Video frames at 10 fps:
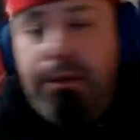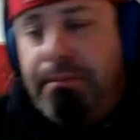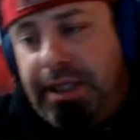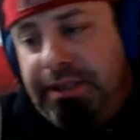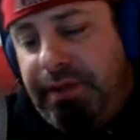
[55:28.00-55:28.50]

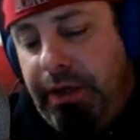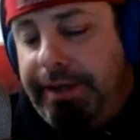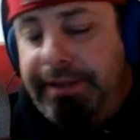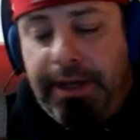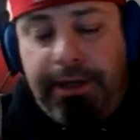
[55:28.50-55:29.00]
but it's very
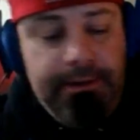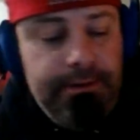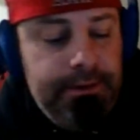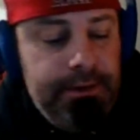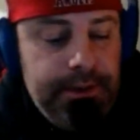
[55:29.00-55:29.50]
exciting.
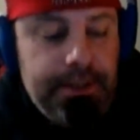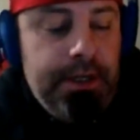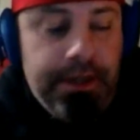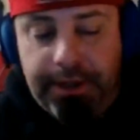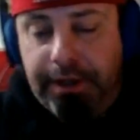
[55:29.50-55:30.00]

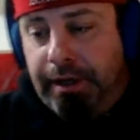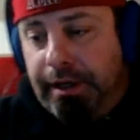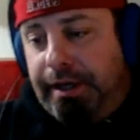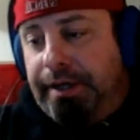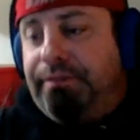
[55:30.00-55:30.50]

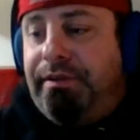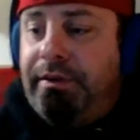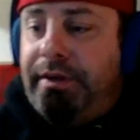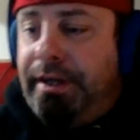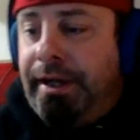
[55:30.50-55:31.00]
It's
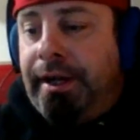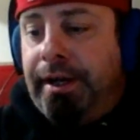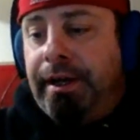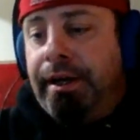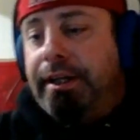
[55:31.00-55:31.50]

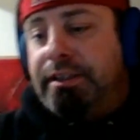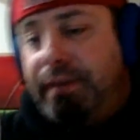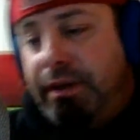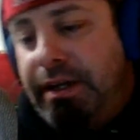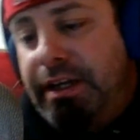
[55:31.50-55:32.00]

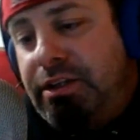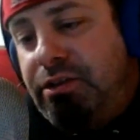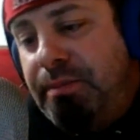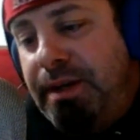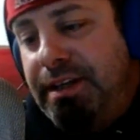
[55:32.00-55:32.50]
it's
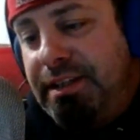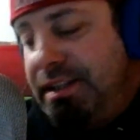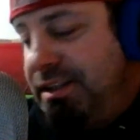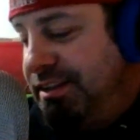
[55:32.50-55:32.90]
tremendous.